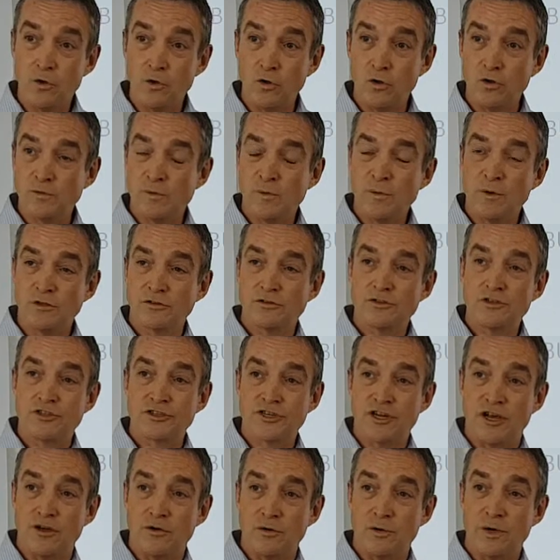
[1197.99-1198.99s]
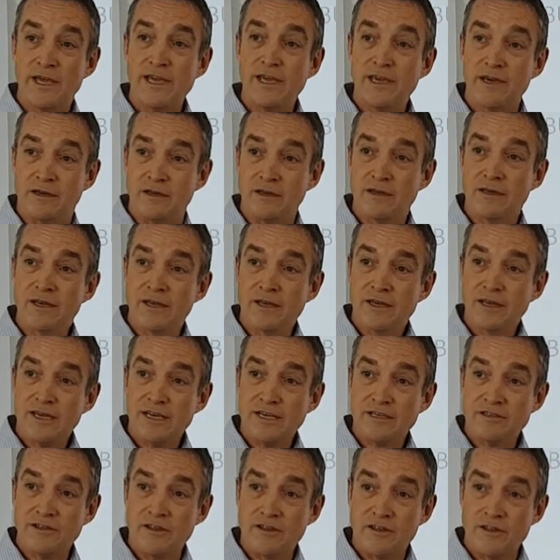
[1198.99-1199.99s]
All we want to show here
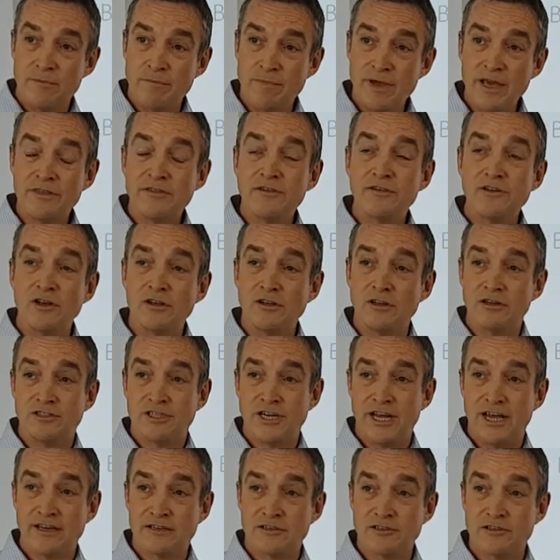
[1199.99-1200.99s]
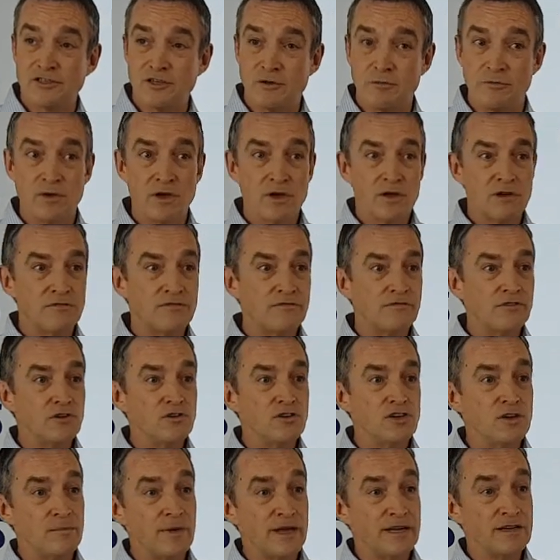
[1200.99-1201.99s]
is that the methodology has some
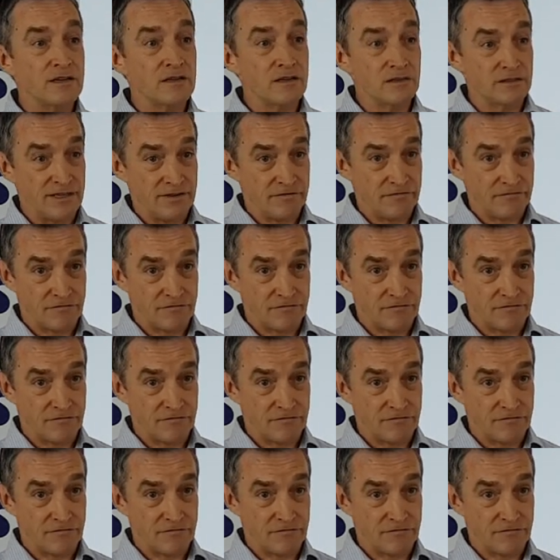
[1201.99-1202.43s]
fundamental